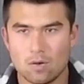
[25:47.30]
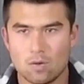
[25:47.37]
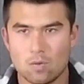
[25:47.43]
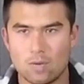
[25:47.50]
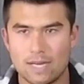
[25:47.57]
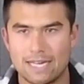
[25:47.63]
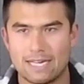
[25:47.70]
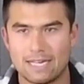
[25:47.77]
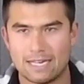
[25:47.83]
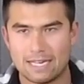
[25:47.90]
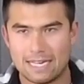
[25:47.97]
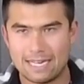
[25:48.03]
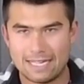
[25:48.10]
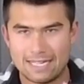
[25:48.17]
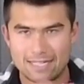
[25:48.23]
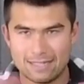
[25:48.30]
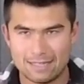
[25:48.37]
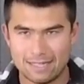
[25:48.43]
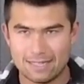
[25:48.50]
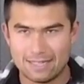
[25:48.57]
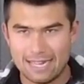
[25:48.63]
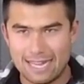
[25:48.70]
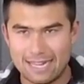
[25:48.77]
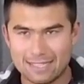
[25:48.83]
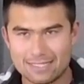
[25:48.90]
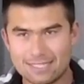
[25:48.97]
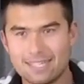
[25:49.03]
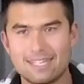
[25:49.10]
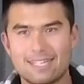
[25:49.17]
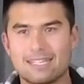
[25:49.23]
when he edits
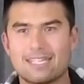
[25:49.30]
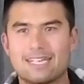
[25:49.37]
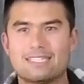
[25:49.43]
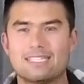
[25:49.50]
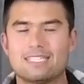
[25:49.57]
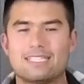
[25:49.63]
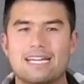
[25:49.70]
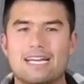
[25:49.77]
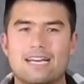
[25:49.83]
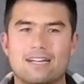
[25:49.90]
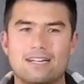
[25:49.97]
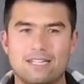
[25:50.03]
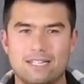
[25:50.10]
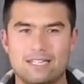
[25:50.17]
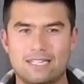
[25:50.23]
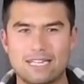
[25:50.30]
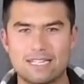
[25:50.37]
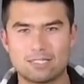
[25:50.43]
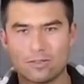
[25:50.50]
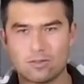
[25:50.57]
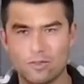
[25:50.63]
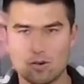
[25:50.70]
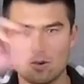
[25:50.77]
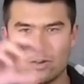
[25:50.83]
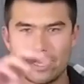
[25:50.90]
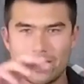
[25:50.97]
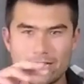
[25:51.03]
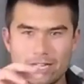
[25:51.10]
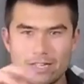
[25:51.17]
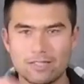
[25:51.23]
it and lays it down, he gets all the
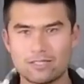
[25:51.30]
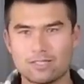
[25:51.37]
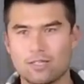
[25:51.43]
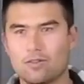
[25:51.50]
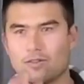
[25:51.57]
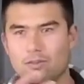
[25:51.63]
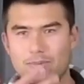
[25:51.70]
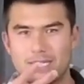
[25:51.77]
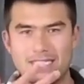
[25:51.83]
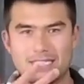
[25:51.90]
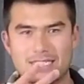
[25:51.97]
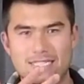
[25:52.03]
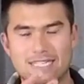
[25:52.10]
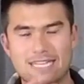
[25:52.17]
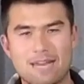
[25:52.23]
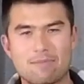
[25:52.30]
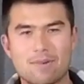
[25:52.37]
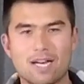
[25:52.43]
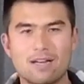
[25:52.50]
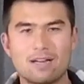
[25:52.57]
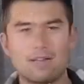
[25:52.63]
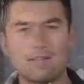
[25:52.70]
audio, so all the pieces to camera,